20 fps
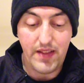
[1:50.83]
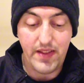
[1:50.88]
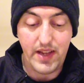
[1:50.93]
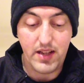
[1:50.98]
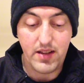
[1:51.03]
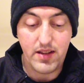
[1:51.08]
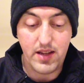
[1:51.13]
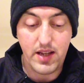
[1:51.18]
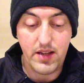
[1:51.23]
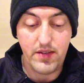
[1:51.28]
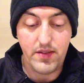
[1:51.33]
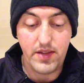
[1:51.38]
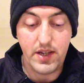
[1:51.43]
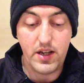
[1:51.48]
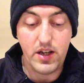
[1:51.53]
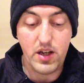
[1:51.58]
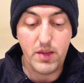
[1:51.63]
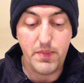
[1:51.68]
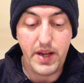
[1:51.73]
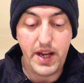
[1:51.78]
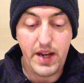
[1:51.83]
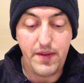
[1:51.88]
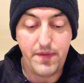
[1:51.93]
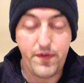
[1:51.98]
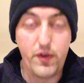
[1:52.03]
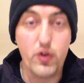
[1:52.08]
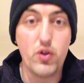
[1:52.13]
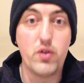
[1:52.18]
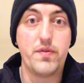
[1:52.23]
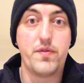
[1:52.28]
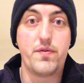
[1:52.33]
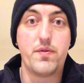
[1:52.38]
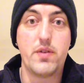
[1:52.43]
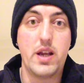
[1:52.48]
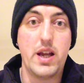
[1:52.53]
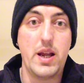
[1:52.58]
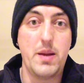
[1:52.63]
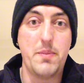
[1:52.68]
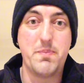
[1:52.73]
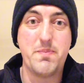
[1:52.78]
I think they're going to be full of
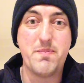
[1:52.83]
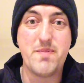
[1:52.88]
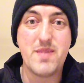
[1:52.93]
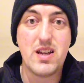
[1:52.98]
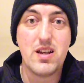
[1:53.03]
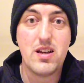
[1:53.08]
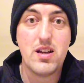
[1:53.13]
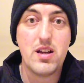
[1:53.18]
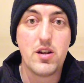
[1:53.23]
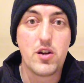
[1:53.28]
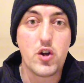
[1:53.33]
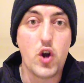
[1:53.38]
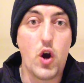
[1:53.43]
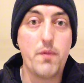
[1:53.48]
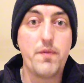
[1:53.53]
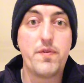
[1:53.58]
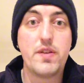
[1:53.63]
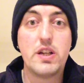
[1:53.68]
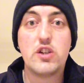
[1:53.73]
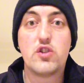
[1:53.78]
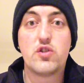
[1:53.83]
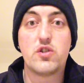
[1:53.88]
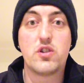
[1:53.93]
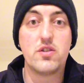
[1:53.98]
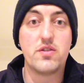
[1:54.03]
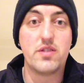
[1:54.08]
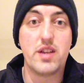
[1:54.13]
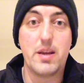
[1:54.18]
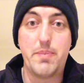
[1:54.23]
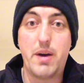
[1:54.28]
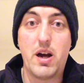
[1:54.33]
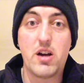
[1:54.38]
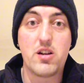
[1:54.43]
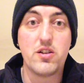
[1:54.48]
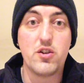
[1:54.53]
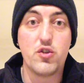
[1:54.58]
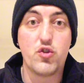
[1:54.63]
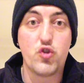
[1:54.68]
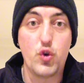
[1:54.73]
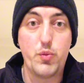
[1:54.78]
confidence because they're back
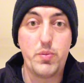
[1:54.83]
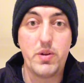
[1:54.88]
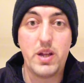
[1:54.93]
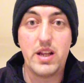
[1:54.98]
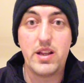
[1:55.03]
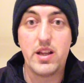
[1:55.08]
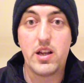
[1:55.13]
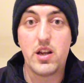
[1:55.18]
in the Super League.